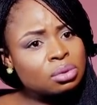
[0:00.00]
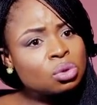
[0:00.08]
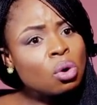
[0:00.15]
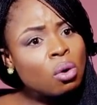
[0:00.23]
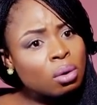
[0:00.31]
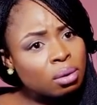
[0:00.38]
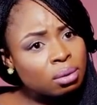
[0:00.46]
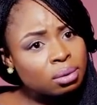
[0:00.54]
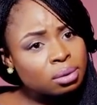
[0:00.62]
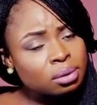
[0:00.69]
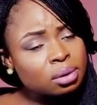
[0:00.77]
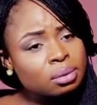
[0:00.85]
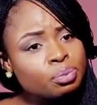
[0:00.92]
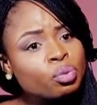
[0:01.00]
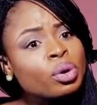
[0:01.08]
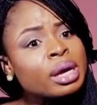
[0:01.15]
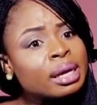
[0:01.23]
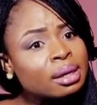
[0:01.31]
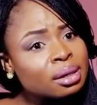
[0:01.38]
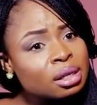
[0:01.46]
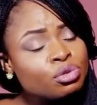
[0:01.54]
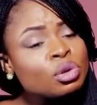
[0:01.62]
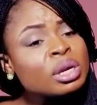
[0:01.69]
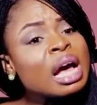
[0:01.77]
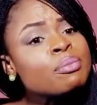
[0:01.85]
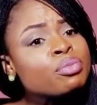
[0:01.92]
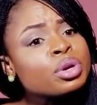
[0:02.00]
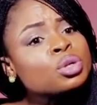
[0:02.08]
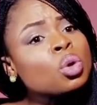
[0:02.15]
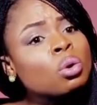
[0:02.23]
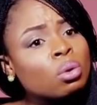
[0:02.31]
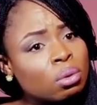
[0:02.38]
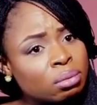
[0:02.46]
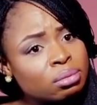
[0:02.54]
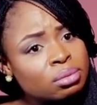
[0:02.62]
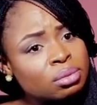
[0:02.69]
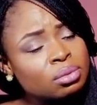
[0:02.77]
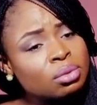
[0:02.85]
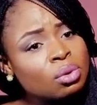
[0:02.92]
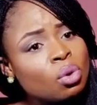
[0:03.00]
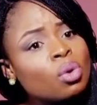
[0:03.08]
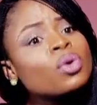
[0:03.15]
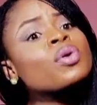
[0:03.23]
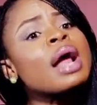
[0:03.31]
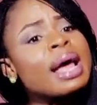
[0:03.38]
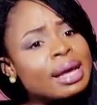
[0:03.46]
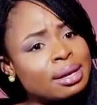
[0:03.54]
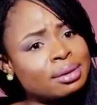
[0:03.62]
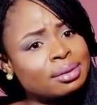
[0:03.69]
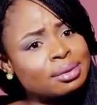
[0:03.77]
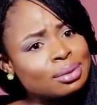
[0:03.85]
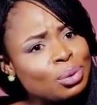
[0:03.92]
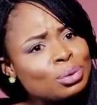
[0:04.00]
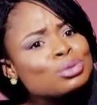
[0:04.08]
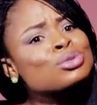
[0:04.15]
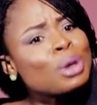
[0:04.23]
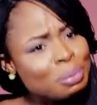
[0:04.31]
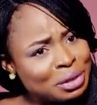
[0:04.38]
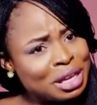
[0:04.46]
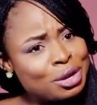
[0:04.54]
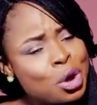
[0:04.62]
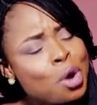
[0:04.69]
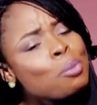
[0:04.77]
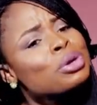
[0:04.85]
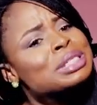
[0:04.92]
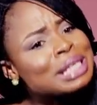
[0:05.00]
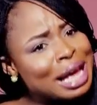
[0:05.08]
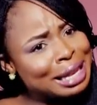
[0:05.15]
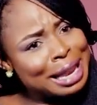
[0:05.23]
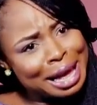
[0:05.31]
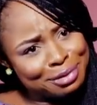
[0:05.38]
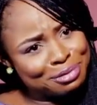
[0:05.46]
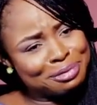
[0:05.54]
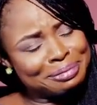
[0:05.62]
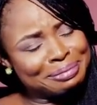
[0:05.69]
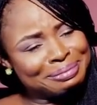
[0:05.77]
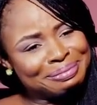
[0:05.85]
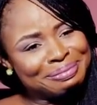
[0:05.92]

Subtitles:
Talk, pray. If you can't pray, talk or cry or something, but stay alive.